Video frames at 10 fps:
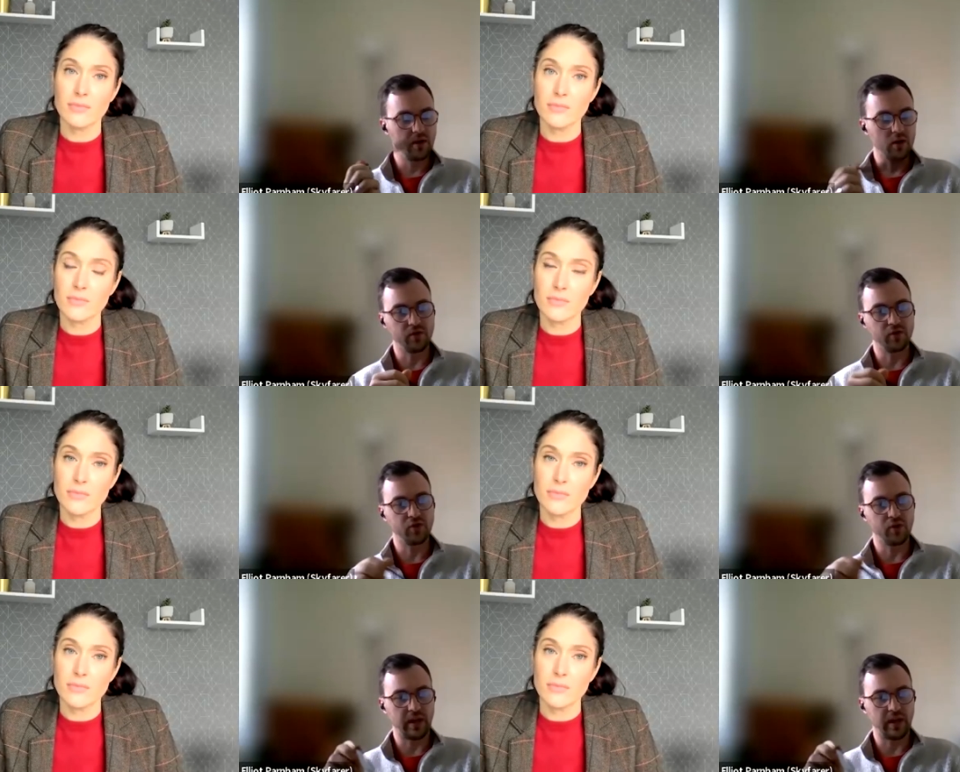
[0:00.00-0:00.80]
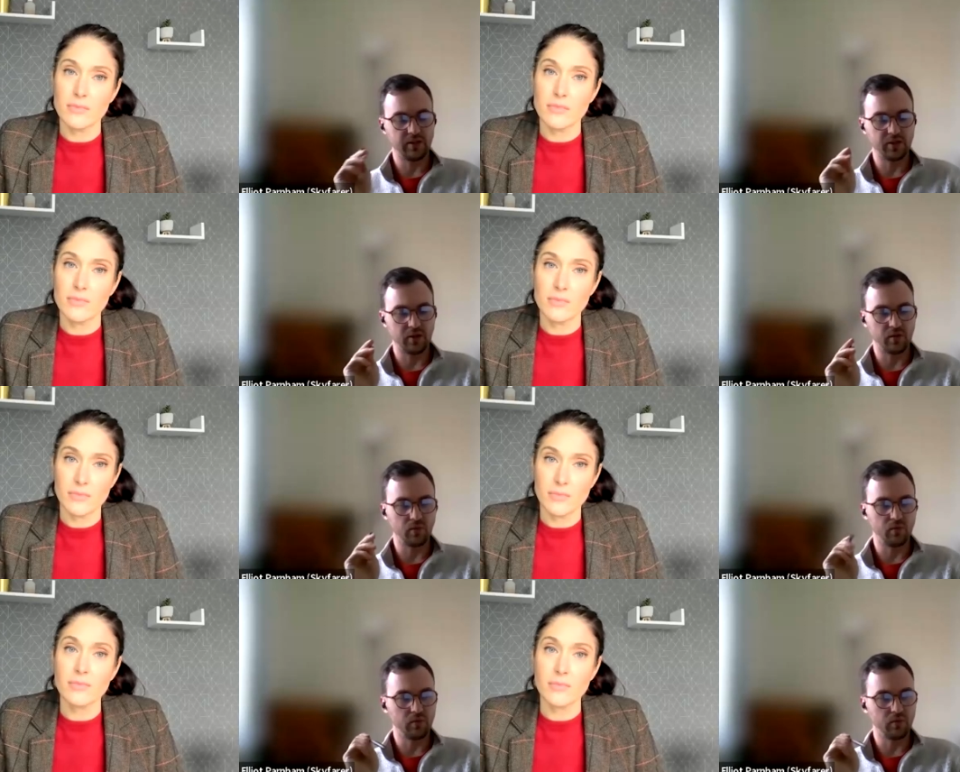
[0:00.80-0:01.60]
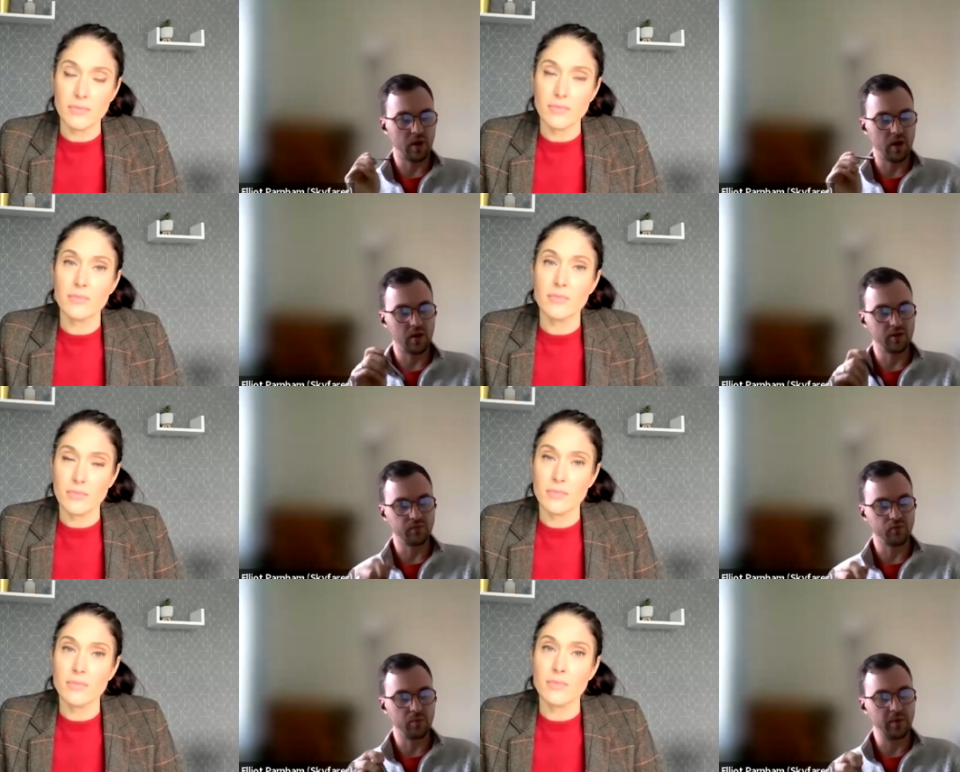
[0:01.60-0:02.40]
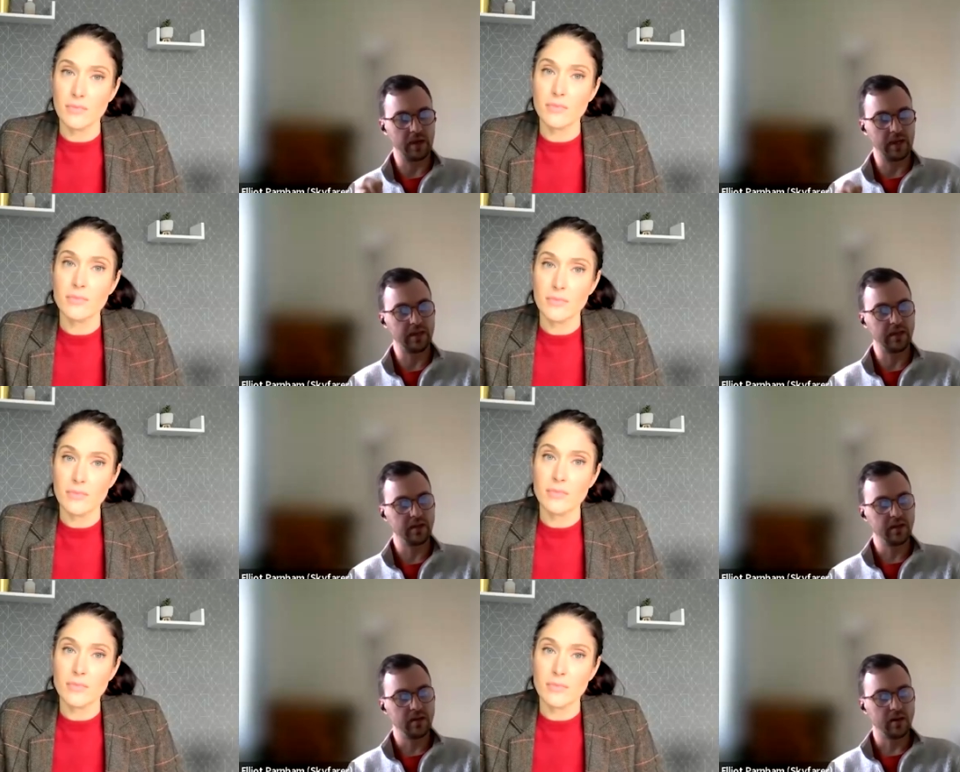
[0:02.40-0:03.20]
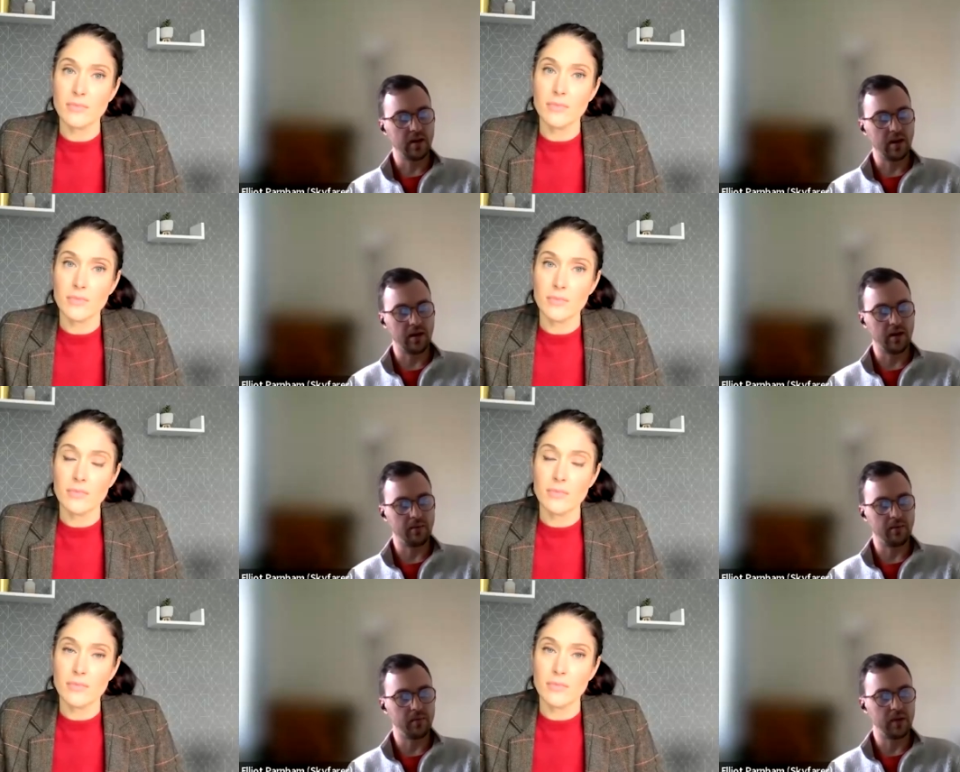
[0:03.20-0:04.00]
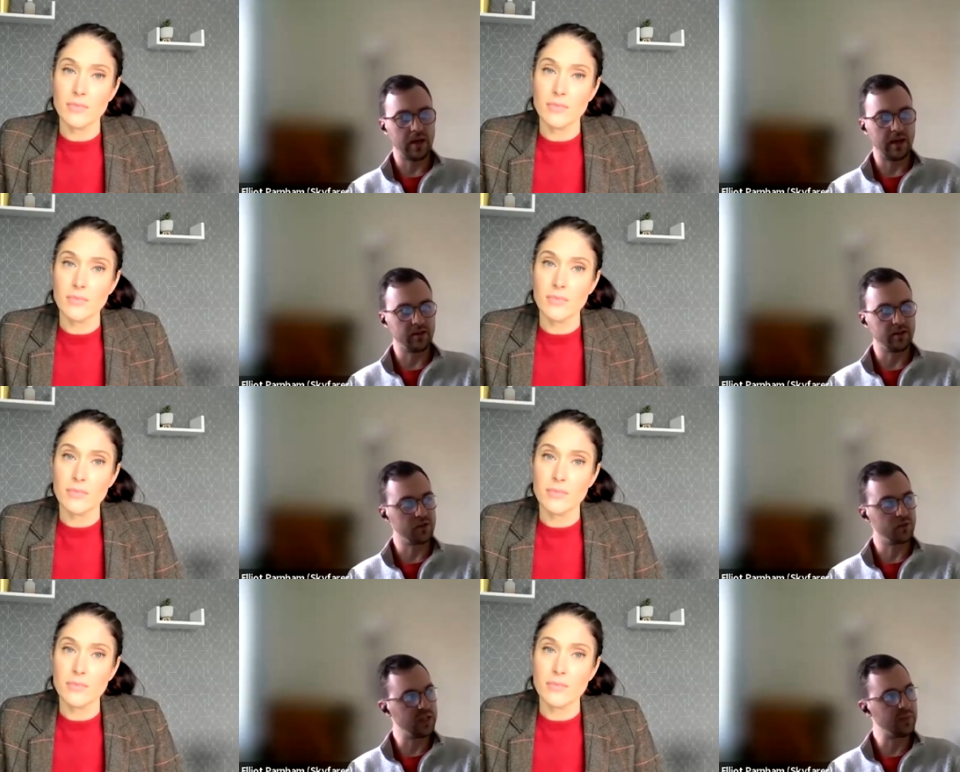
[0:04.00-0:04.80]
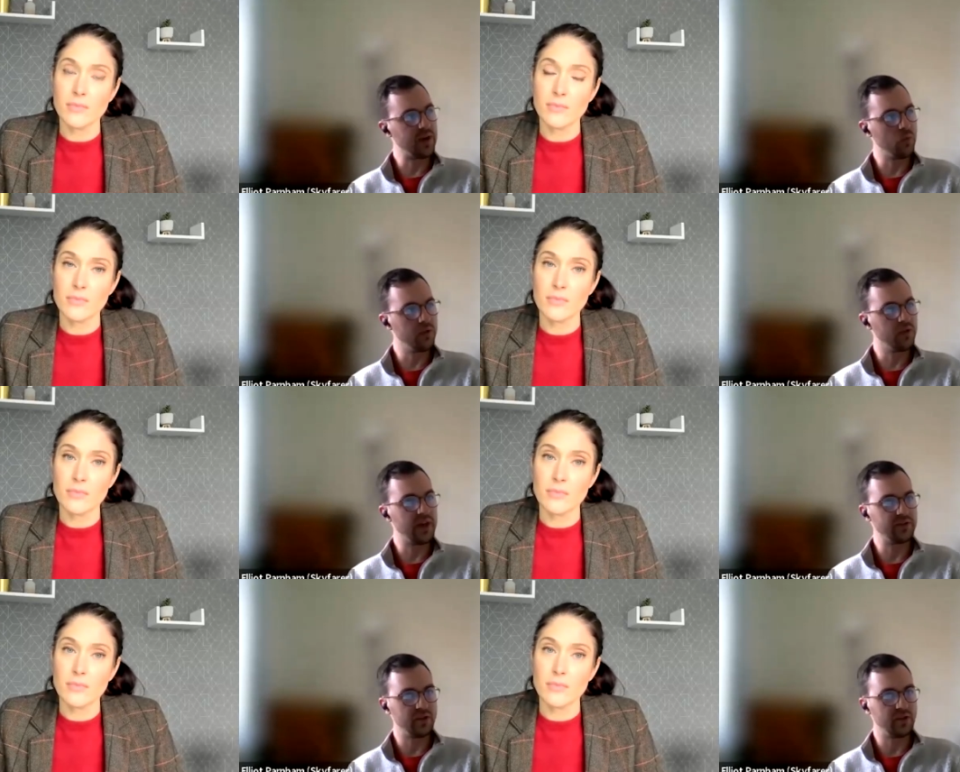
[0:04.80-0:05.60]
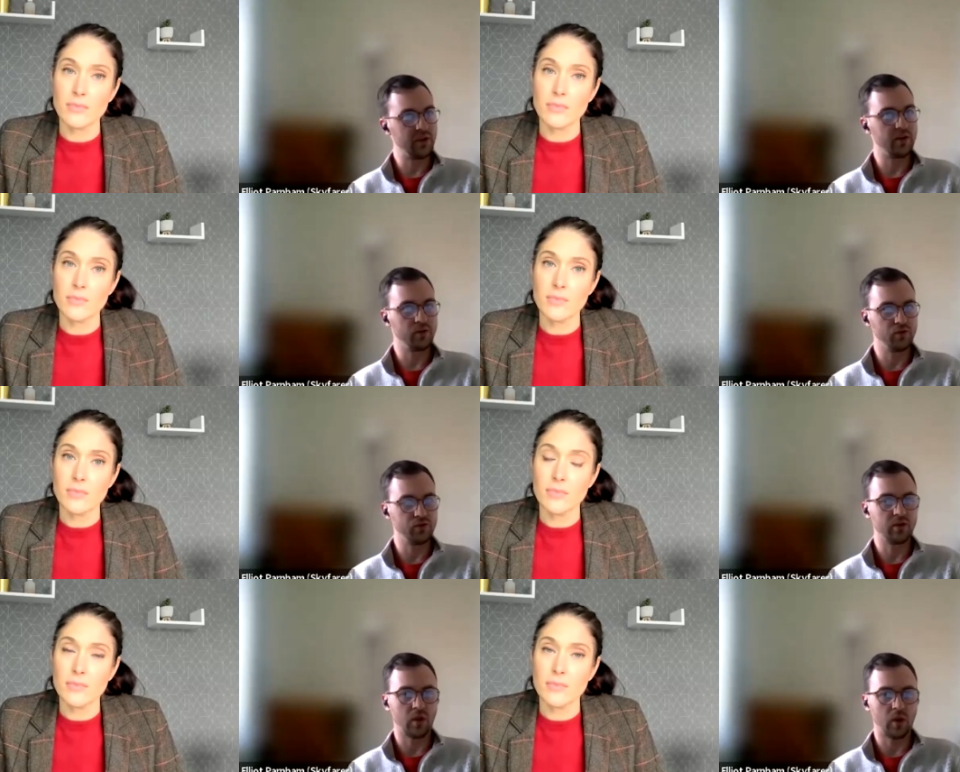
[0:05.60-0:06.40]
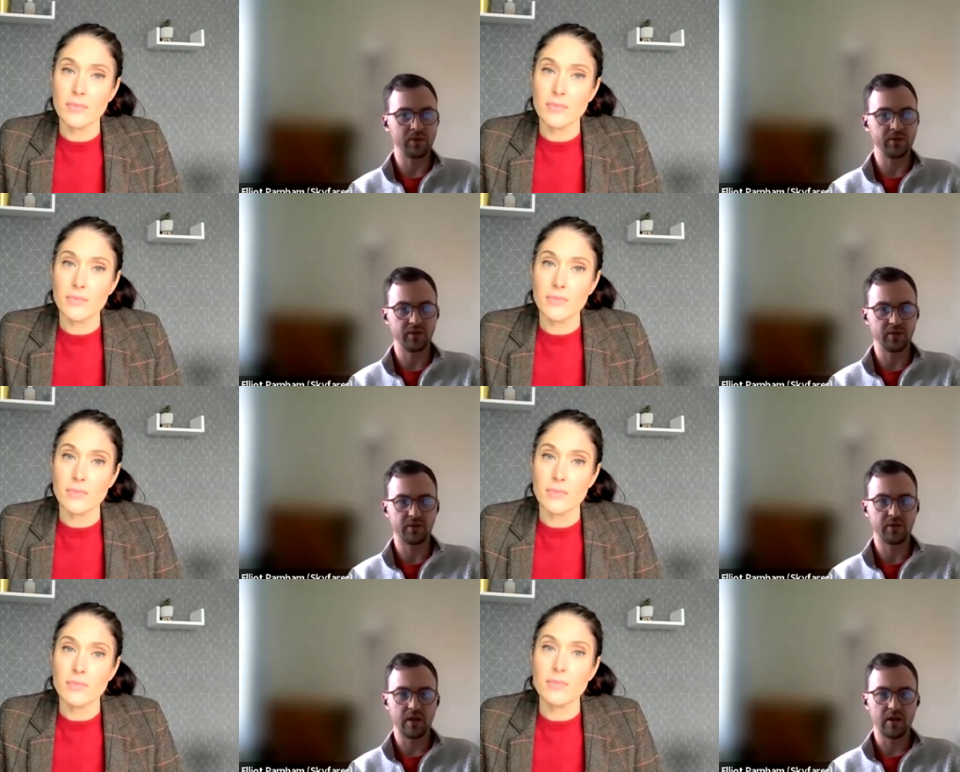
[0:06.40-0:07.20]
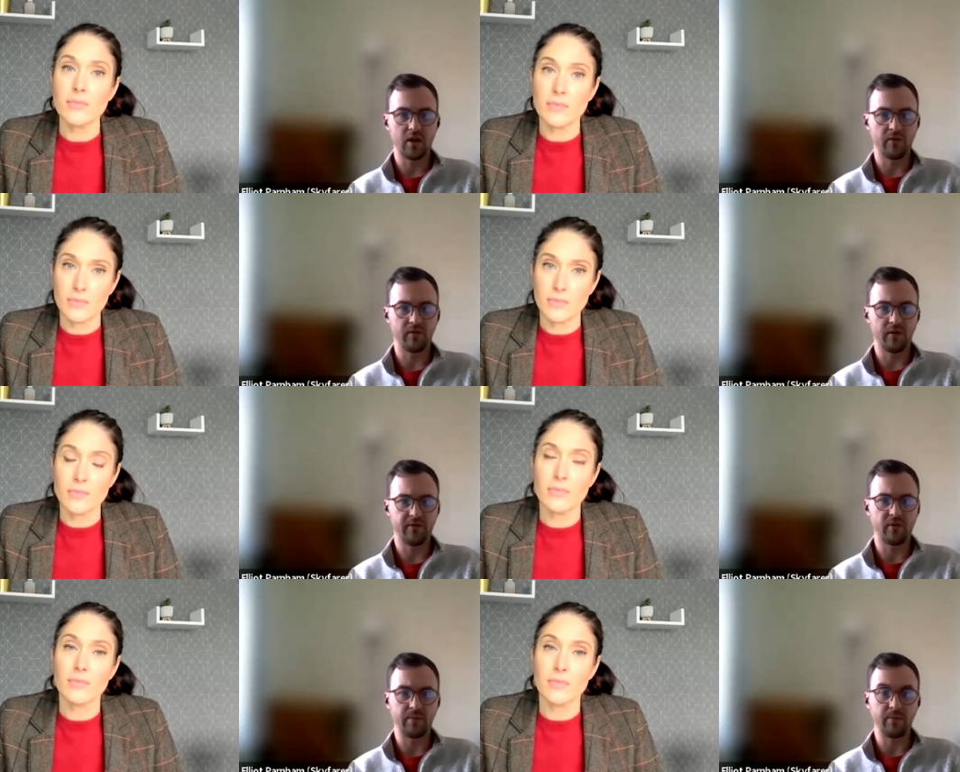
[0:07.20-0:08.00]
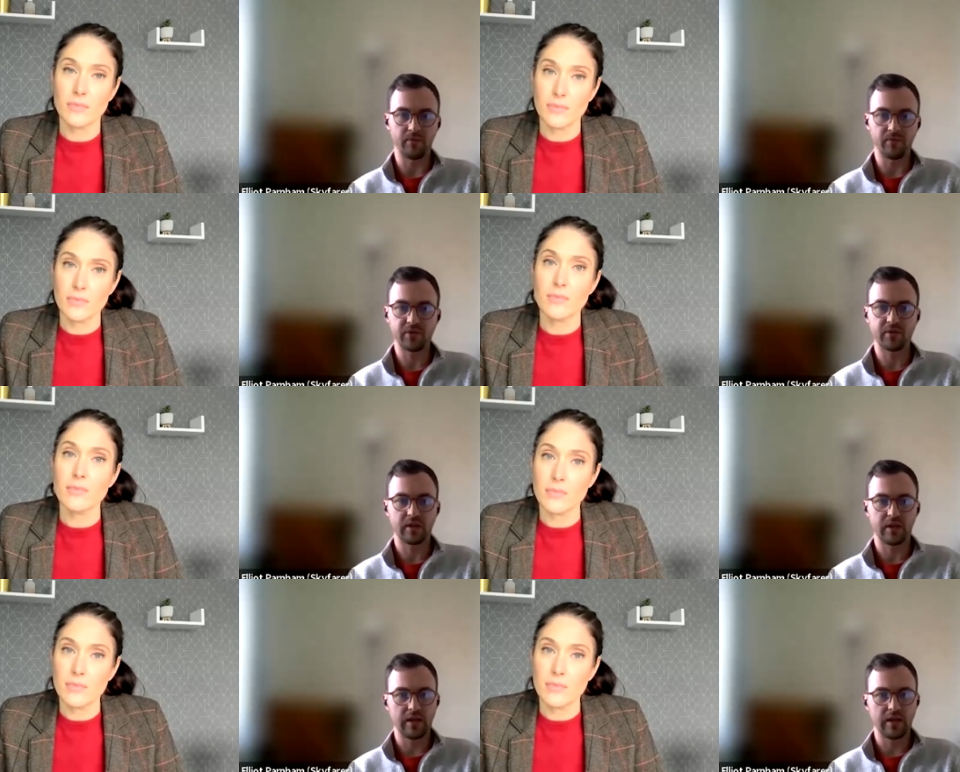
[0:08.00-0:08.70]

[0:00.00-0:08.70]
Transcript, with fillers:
Speaker 1: Coventry to uh, to Rugby, um, and we did about one thousand nine hundred kilometres over three months.